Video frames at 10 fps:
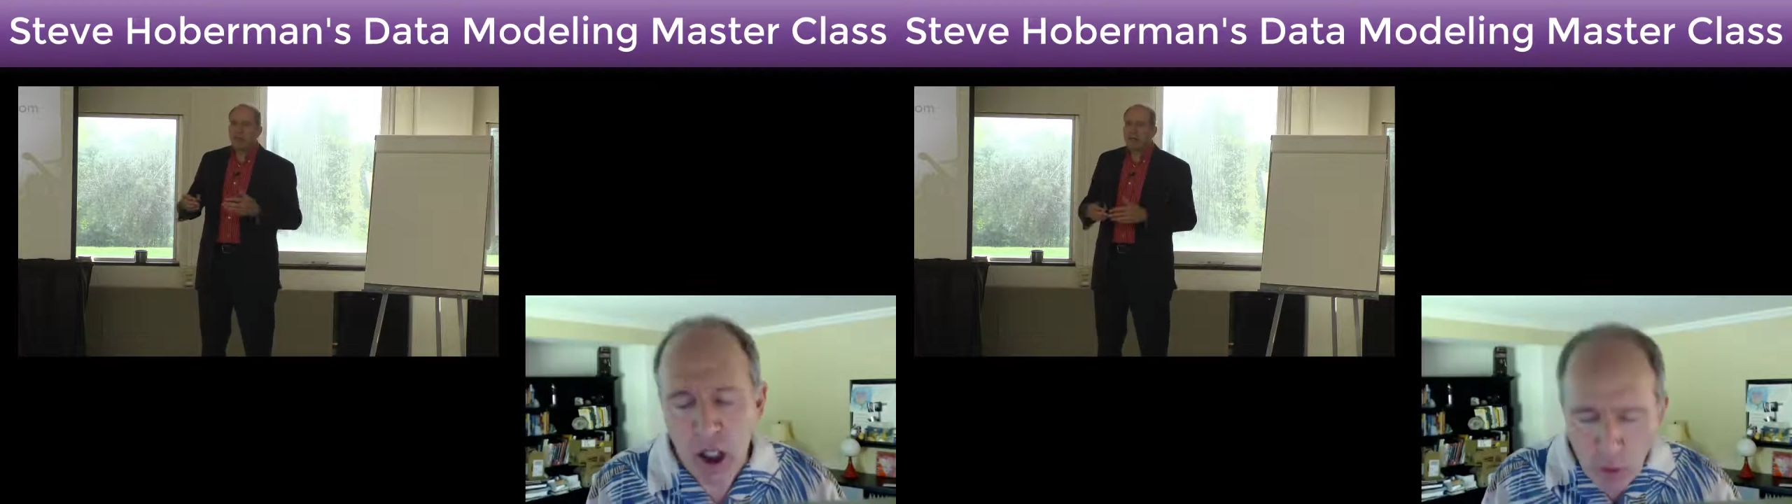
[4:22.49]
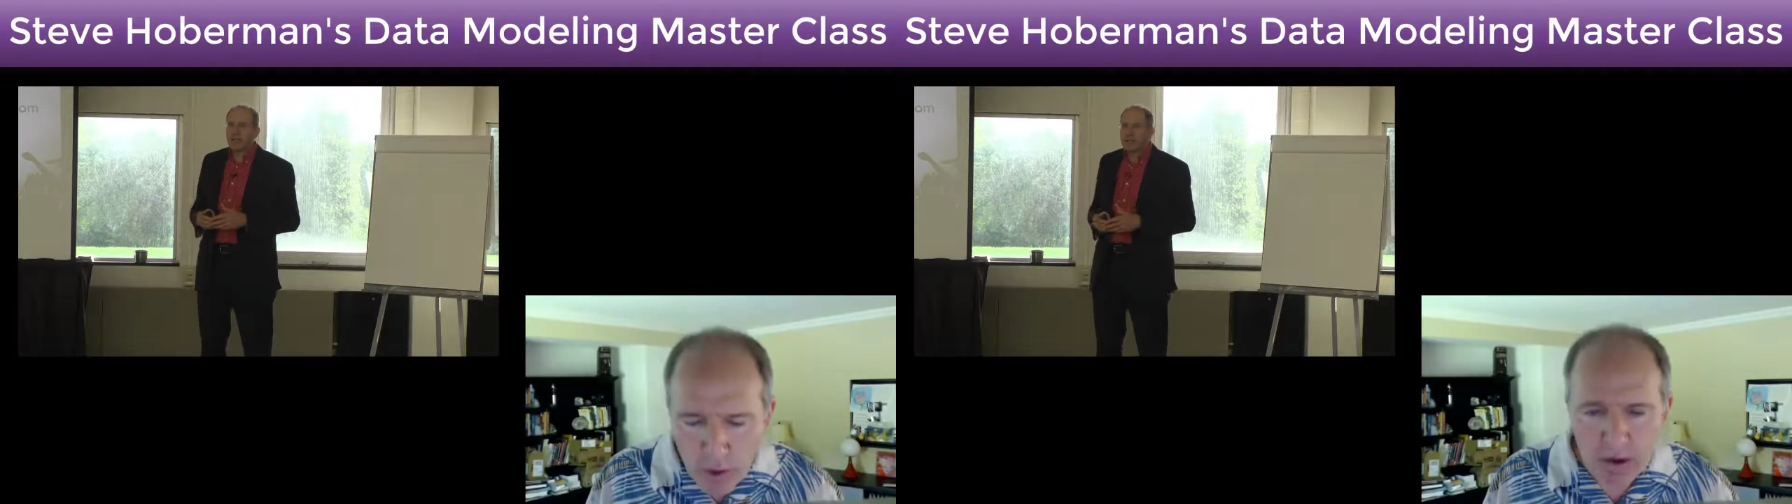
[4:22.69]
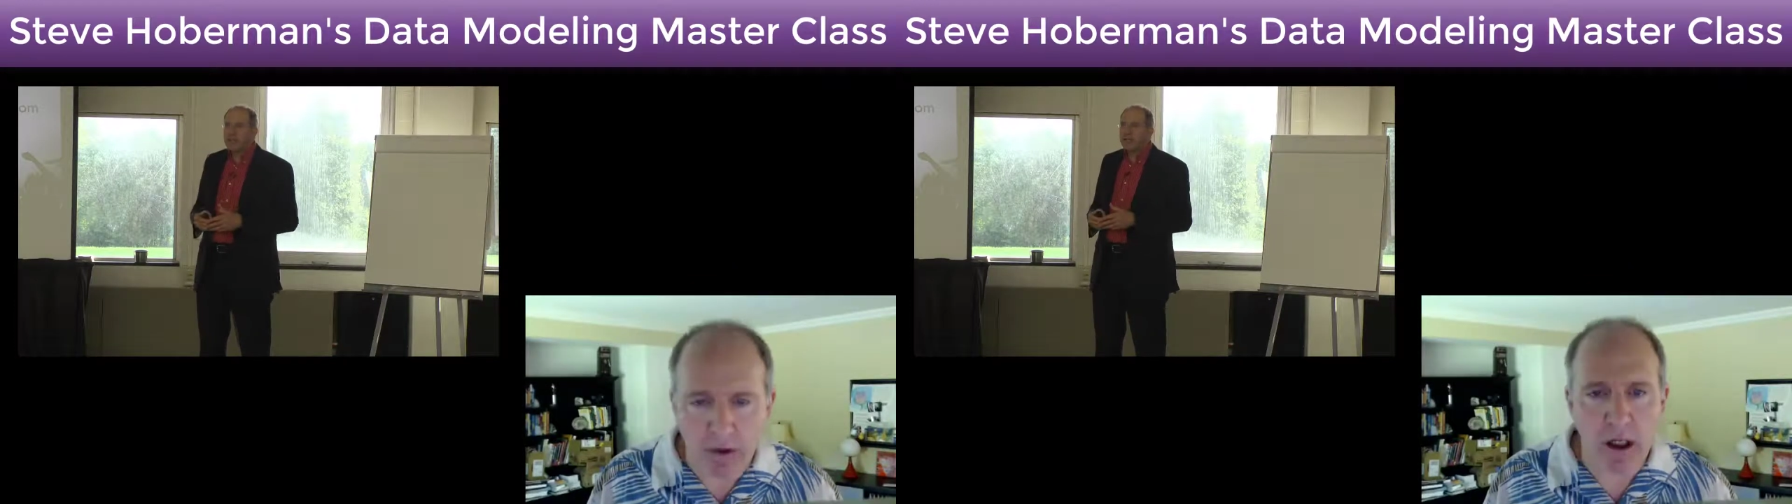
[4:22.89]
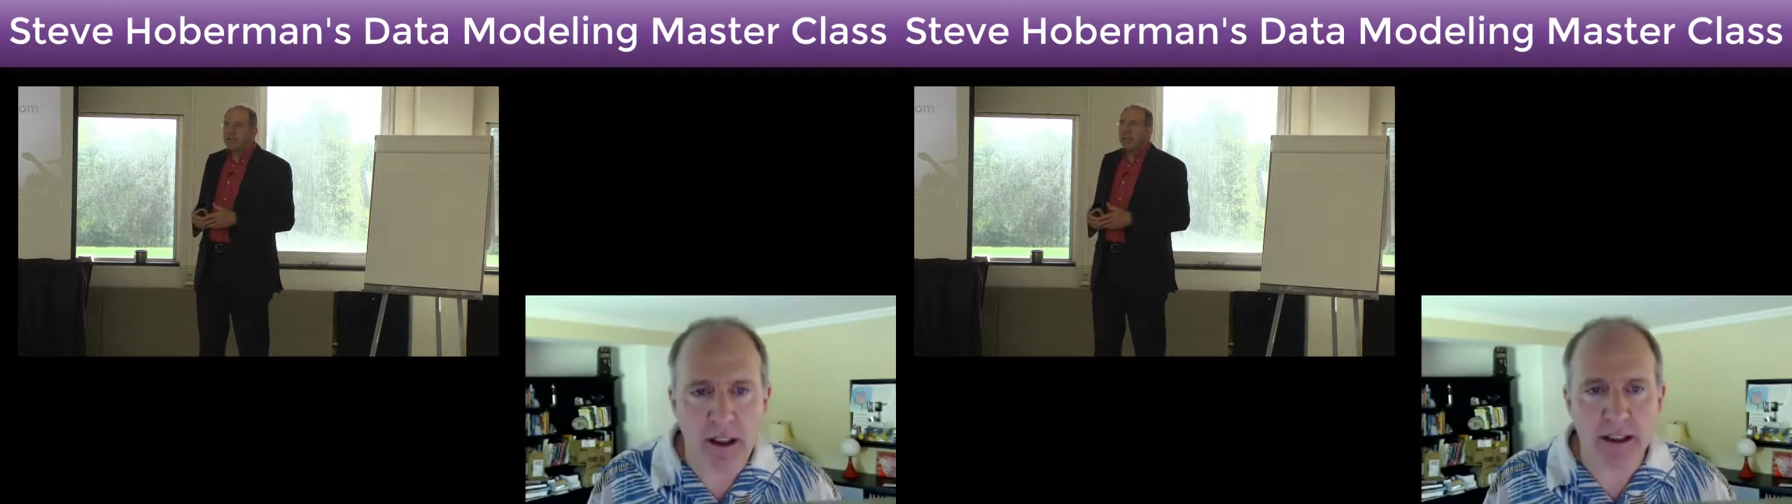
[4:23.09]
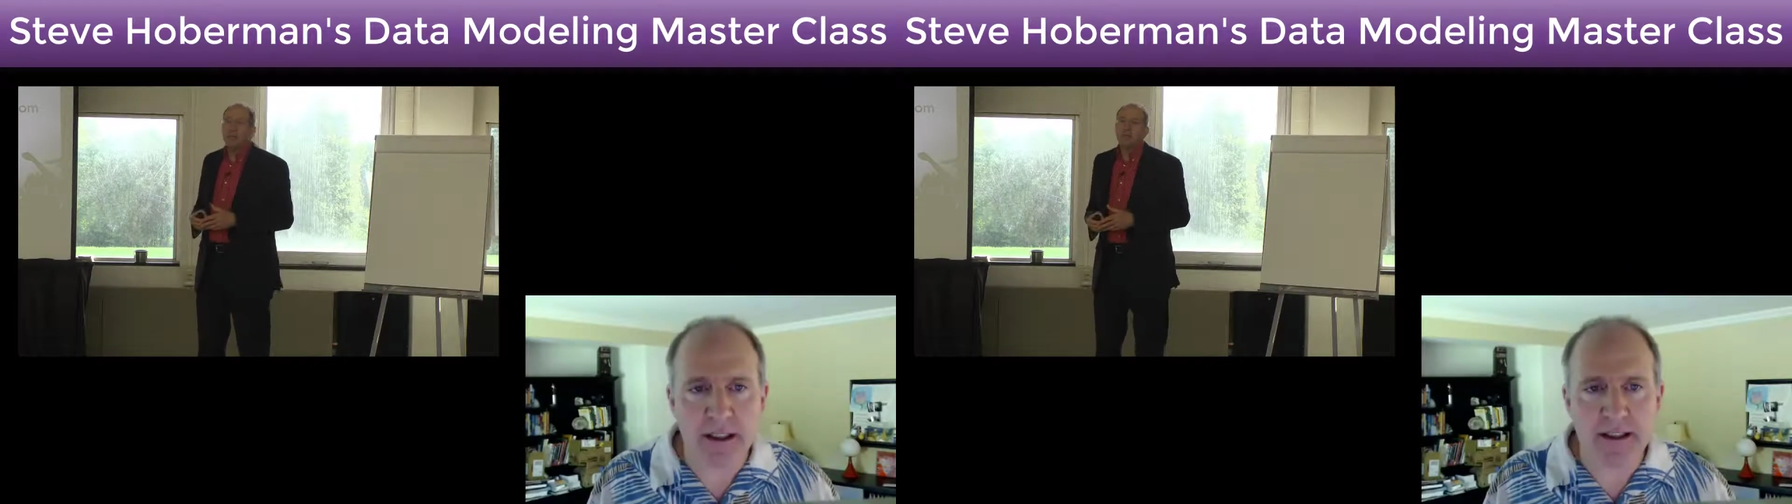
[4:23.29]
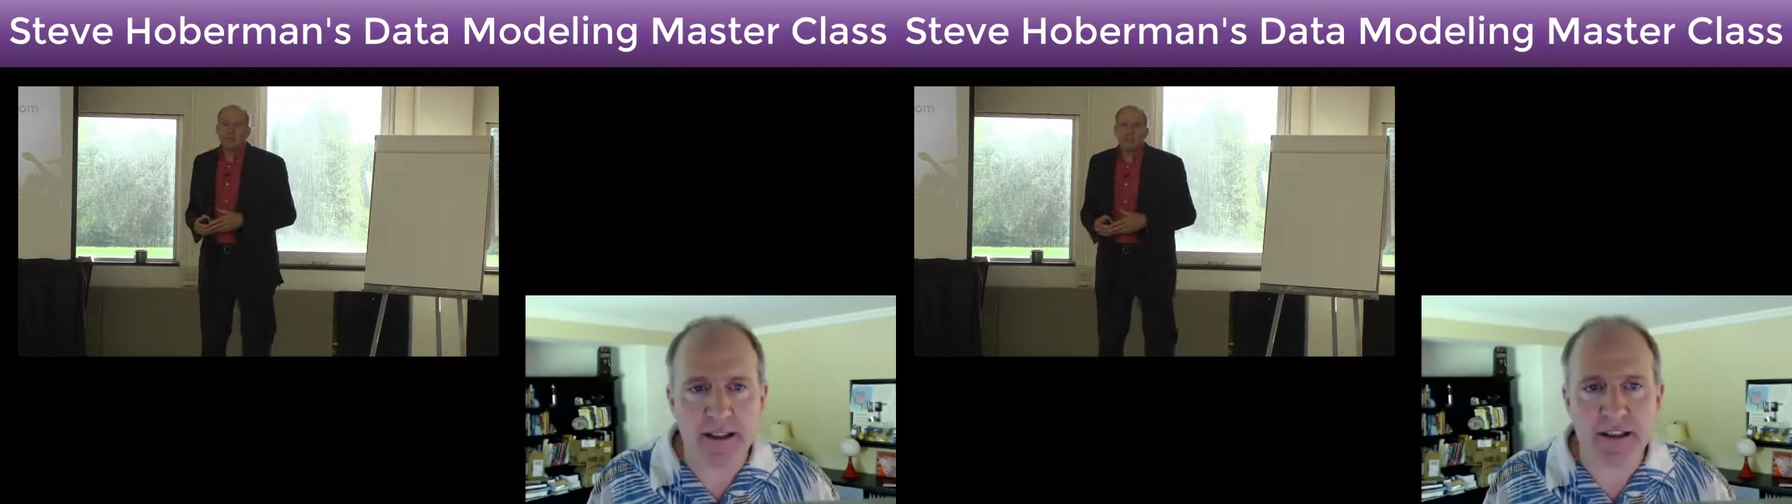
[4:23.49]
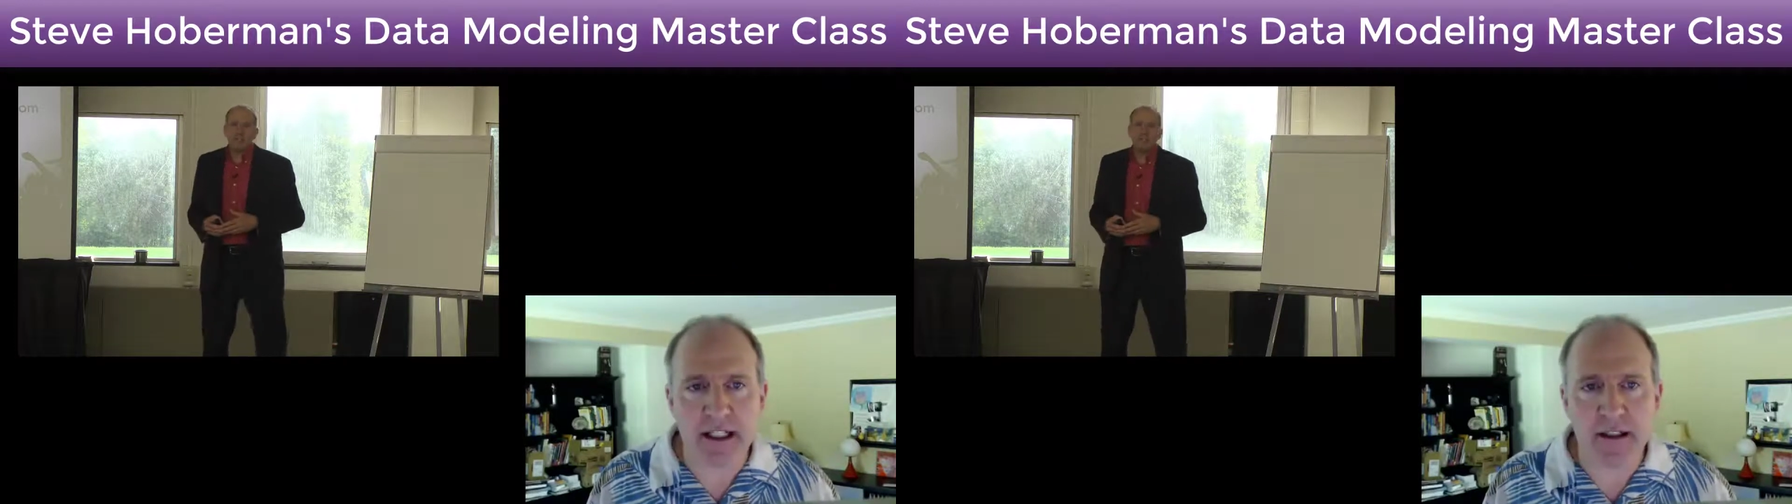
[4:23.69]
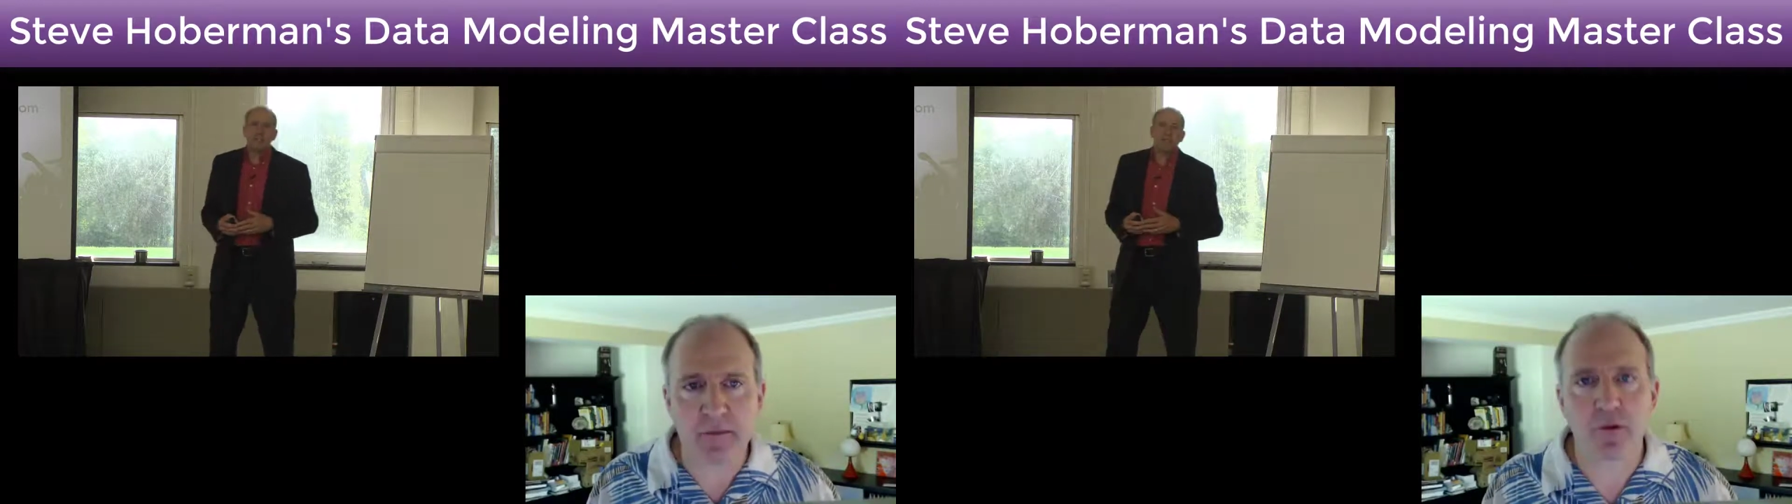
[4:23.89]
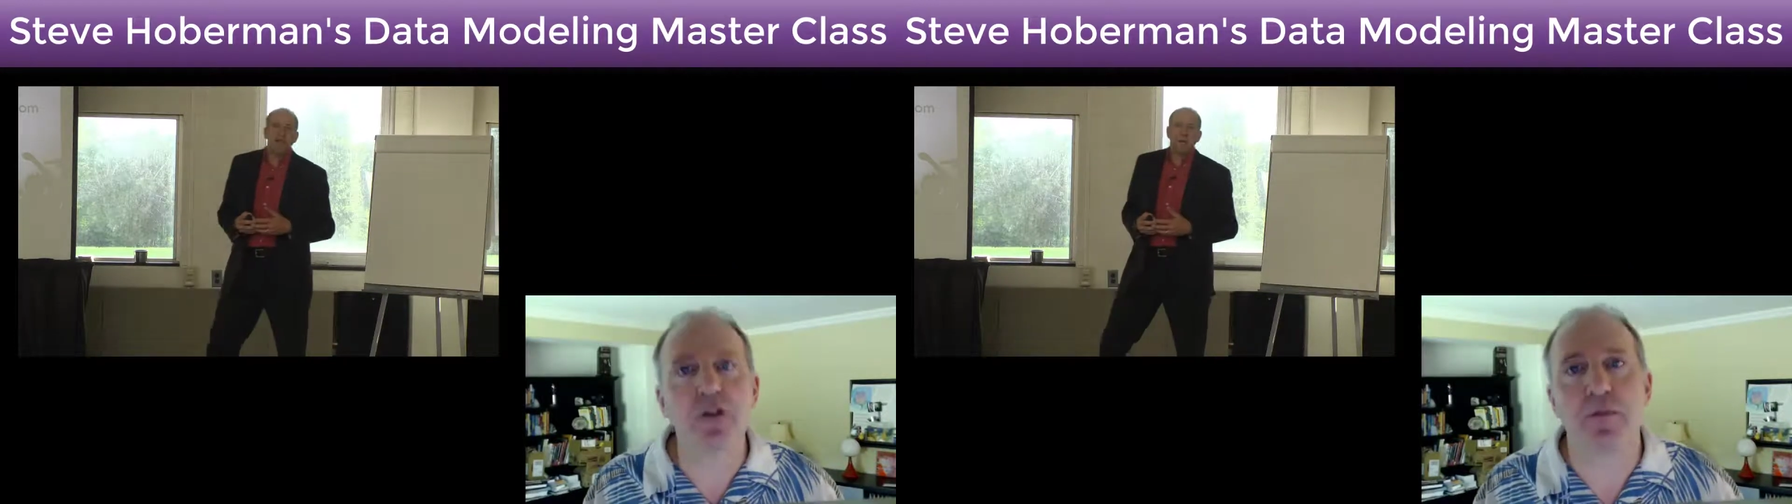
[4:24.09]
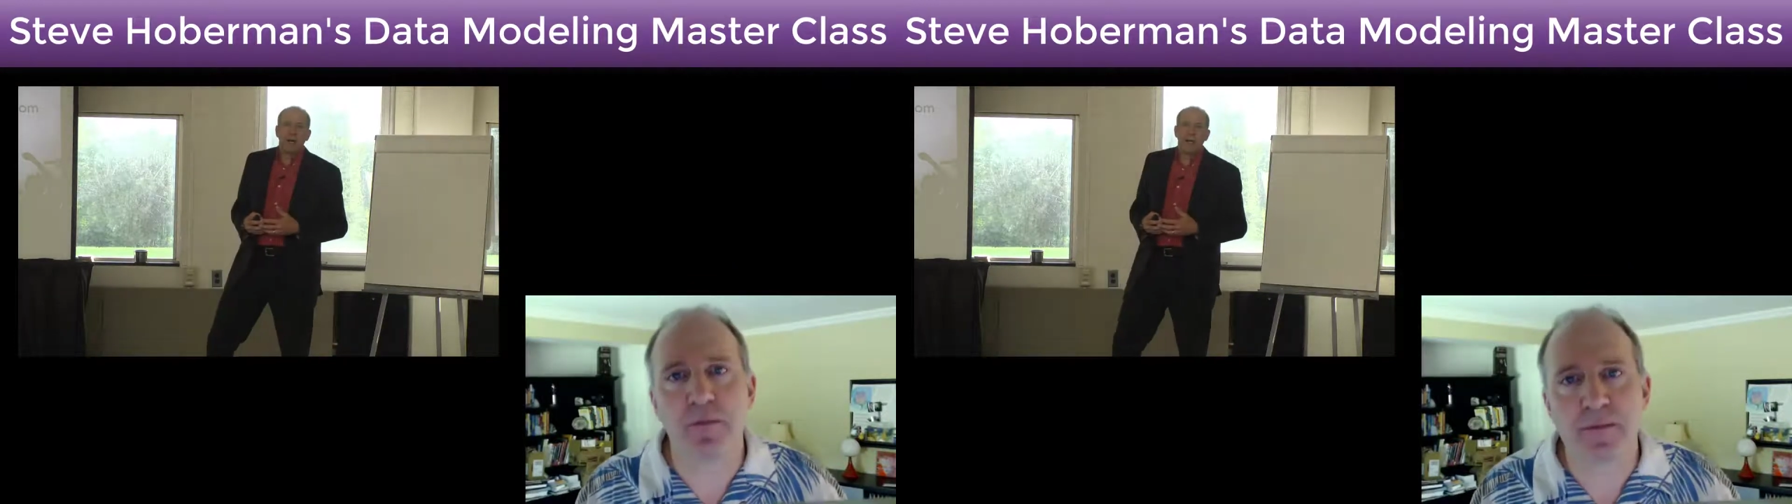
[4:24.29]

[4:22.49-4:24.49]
we are all in the same room.